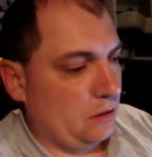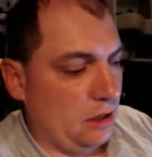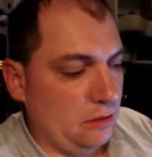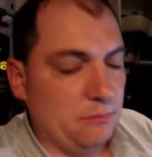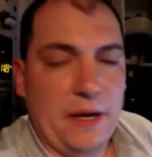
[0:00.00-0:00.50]

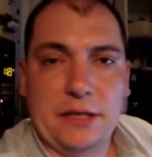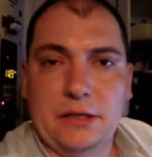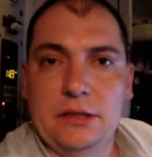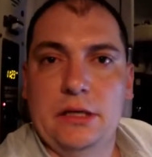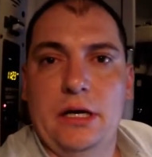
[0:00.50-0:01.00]
getting
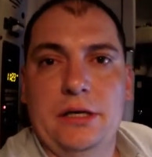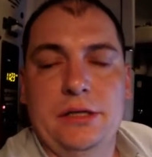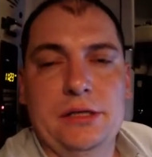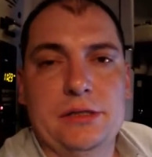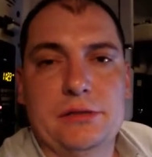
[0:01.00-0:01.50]
back in there, and
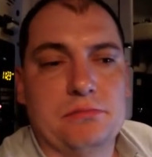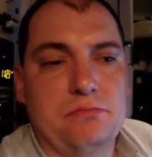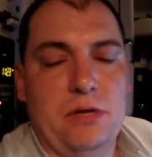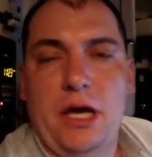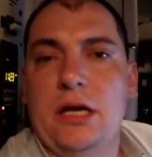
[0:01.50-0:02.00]
he's
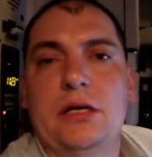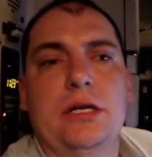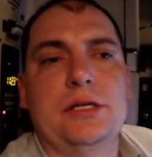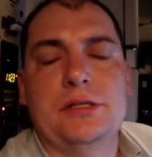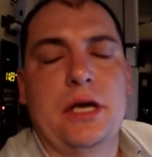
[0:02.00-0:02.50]

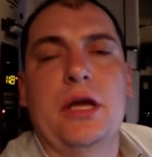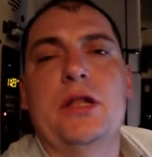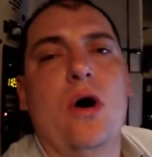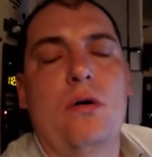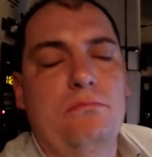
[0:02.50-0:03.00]
ignorantly
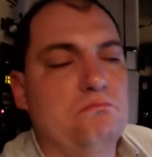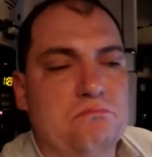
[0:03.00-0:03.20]
saying, "Nope,